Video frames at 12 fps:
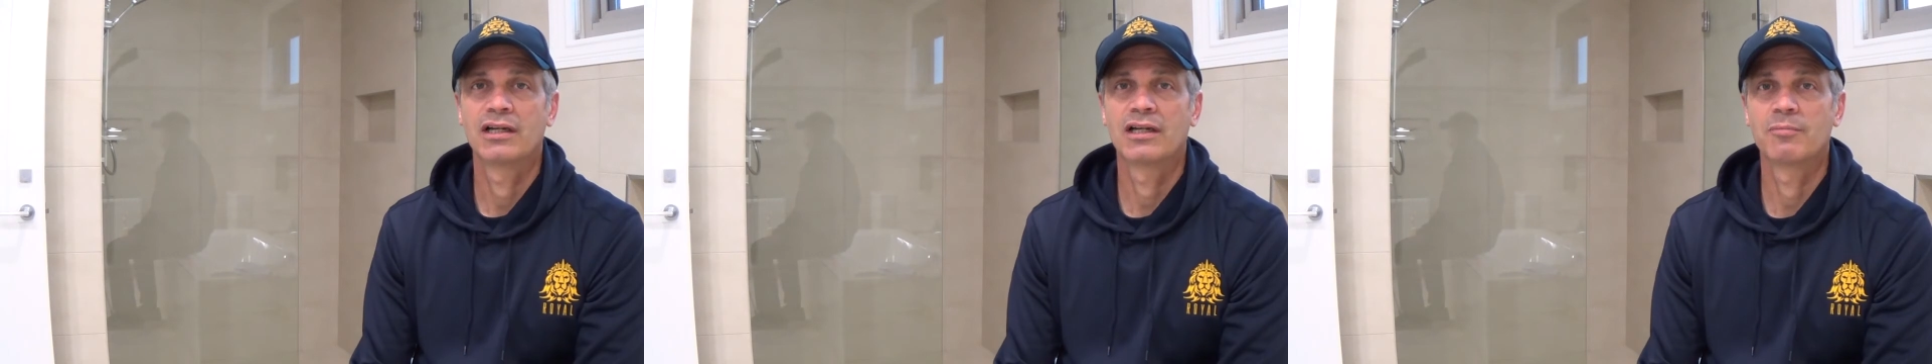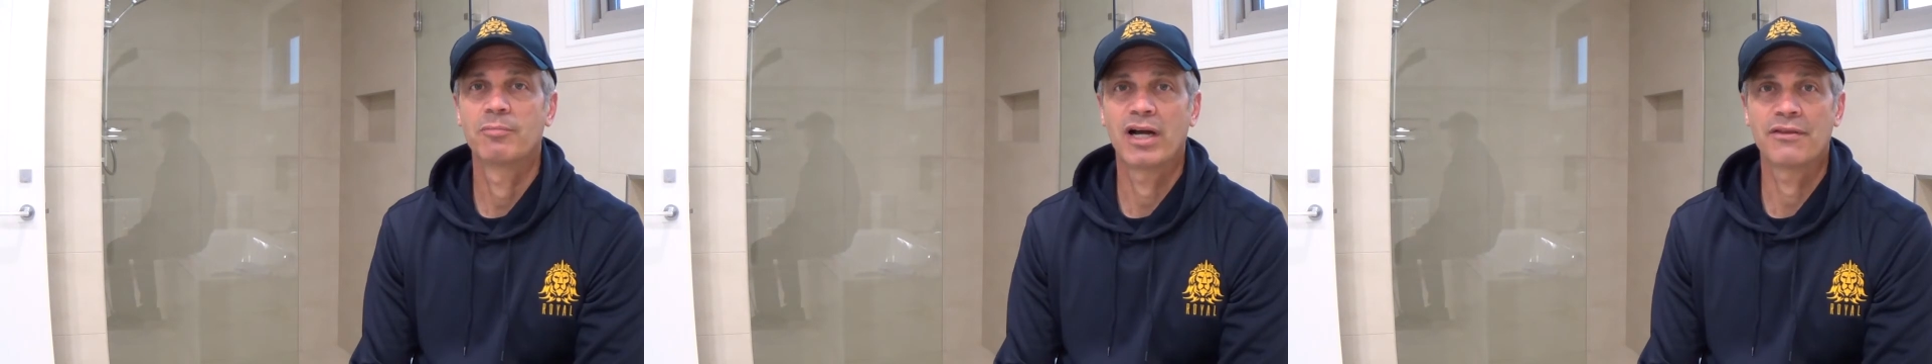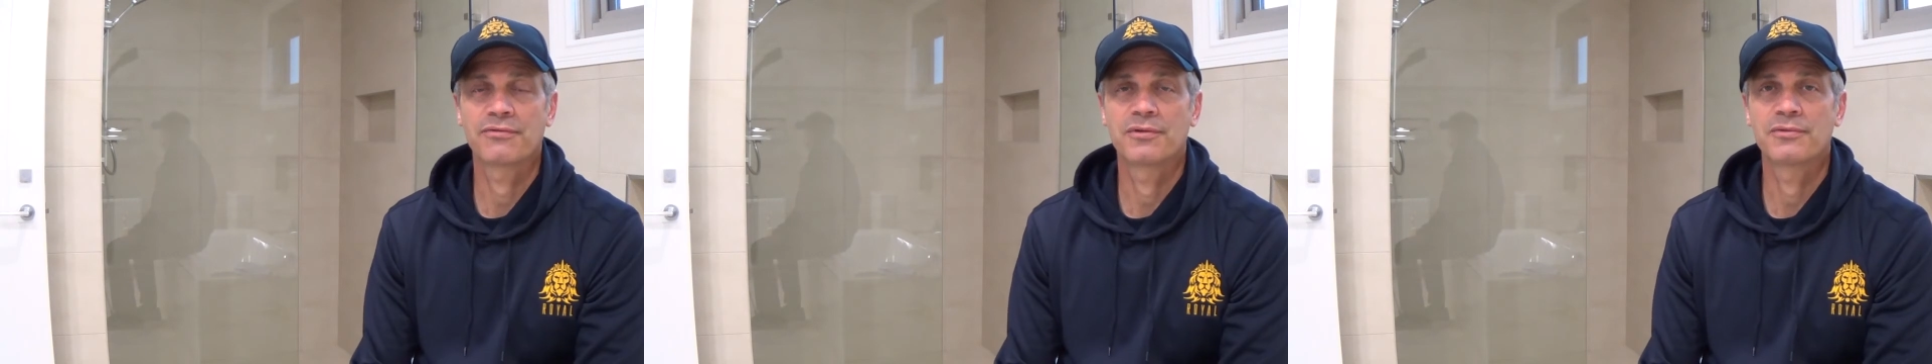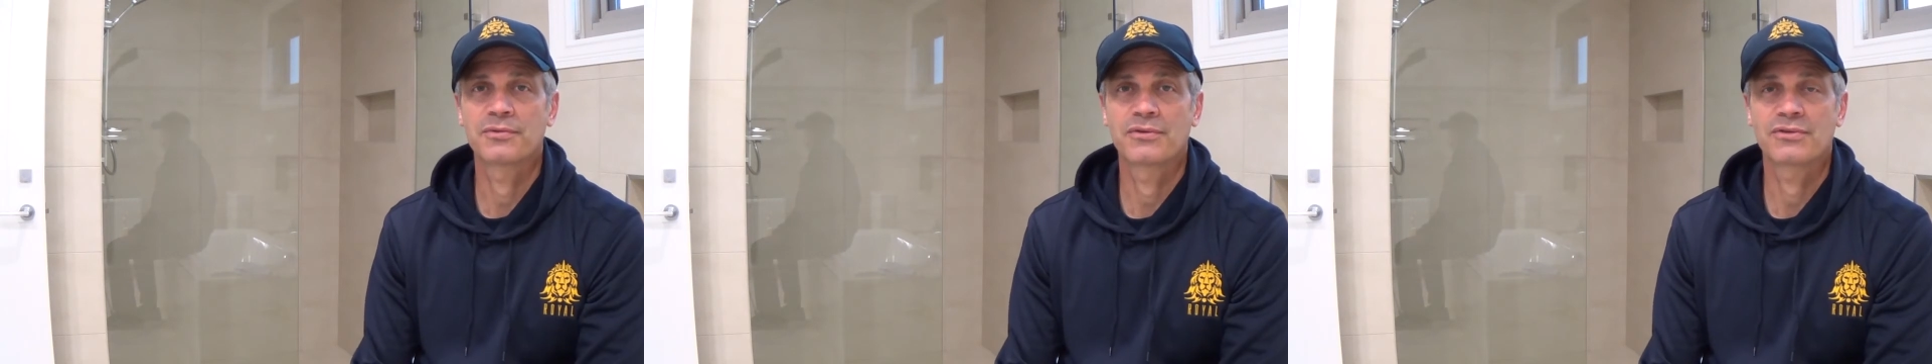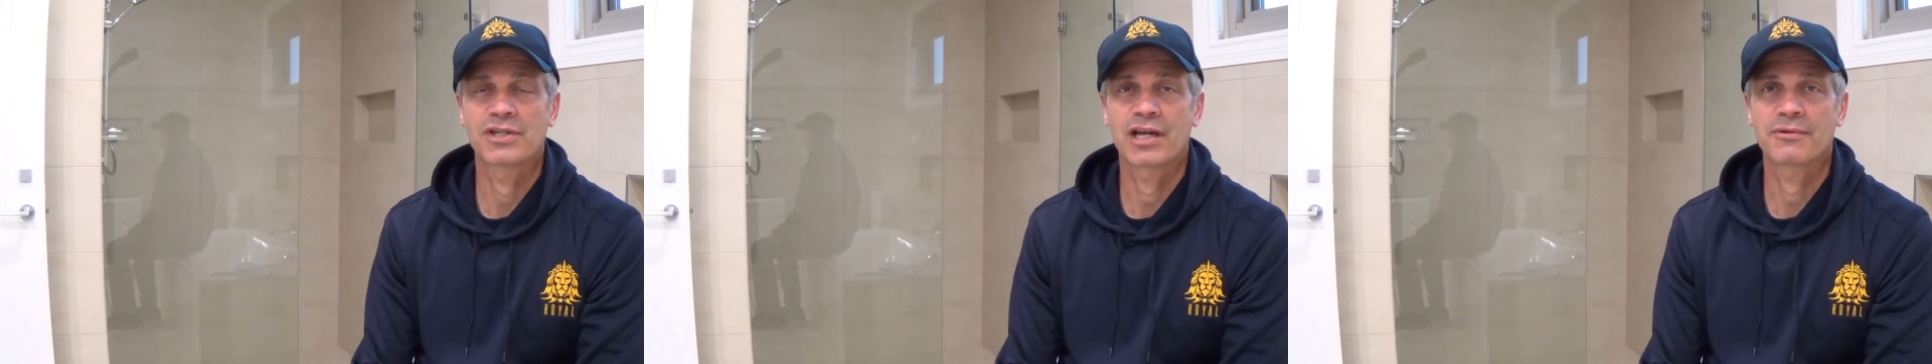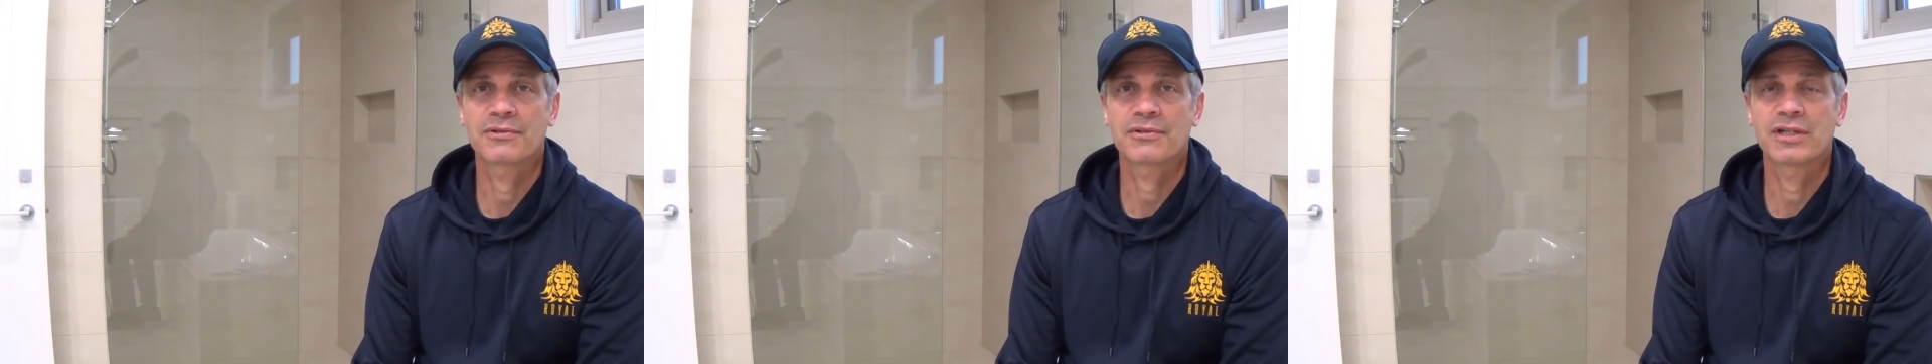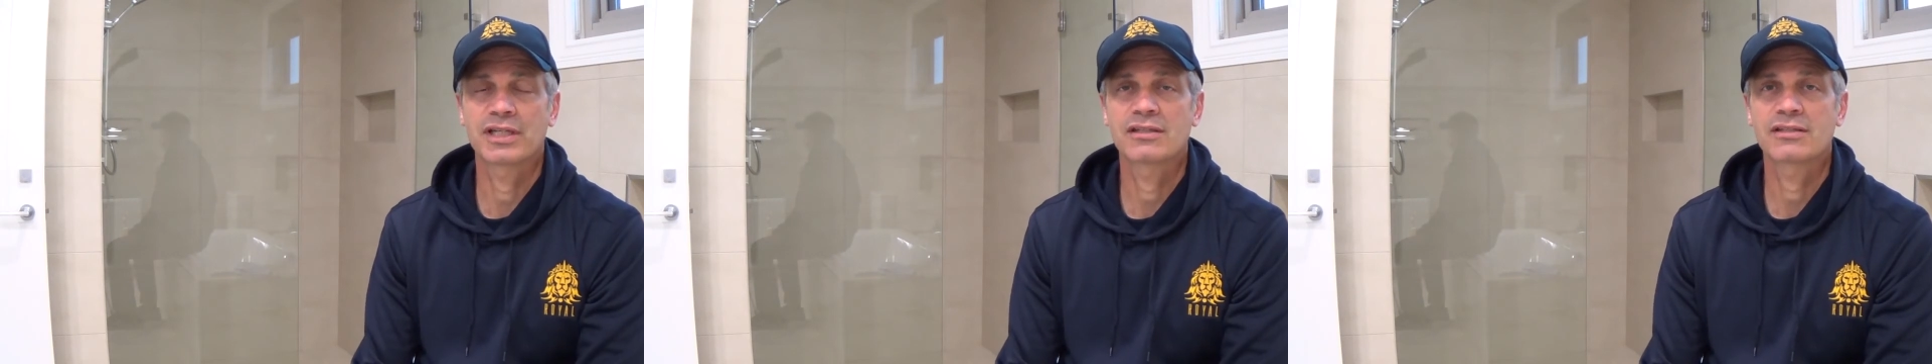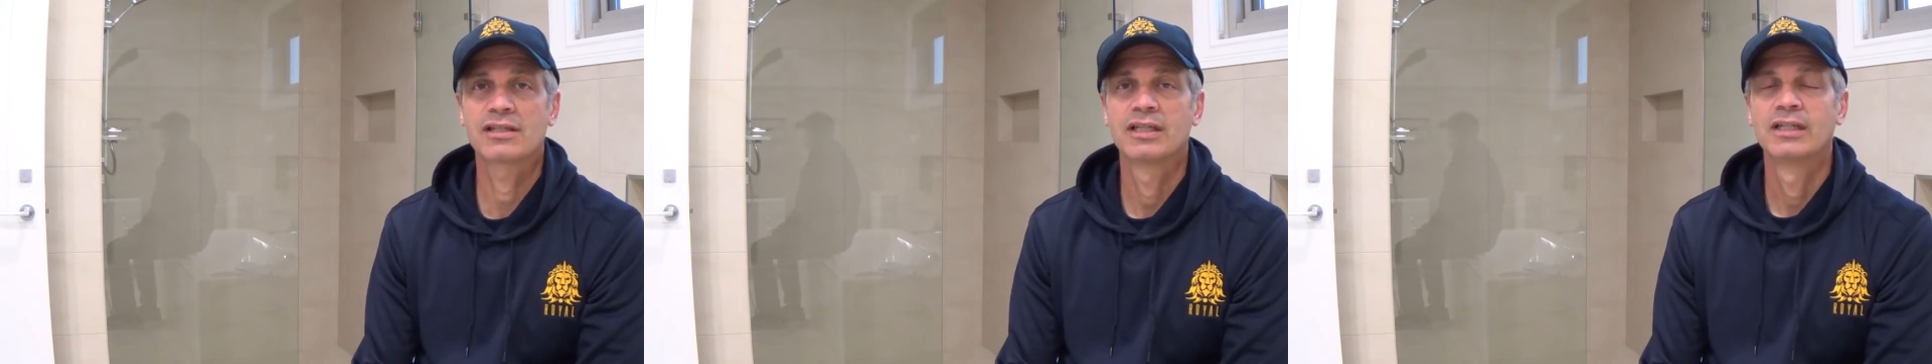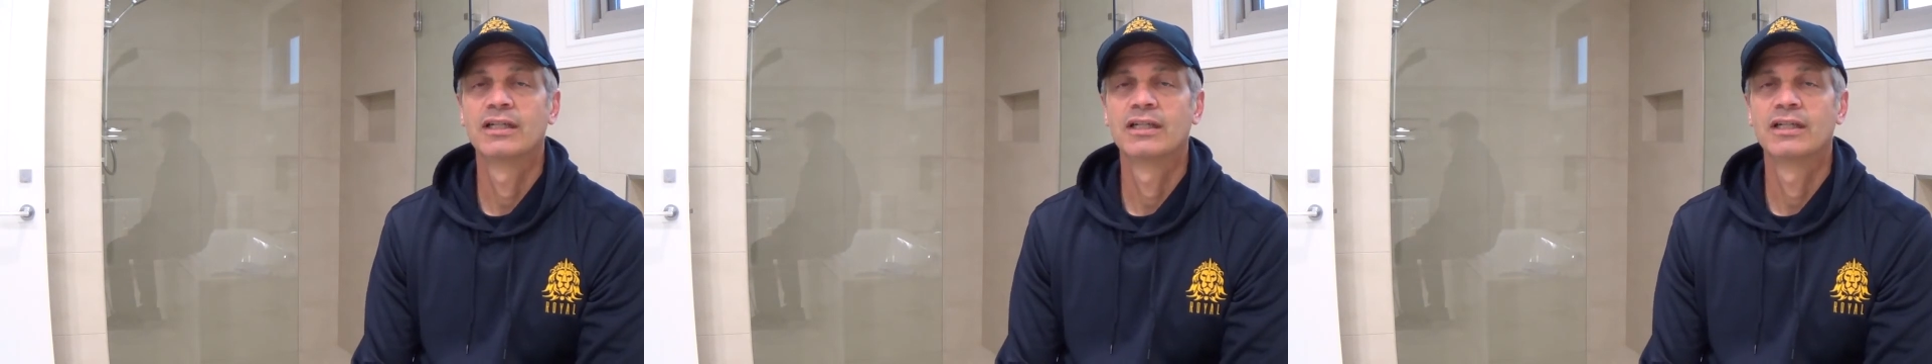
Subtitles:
bathrooms with shower screens.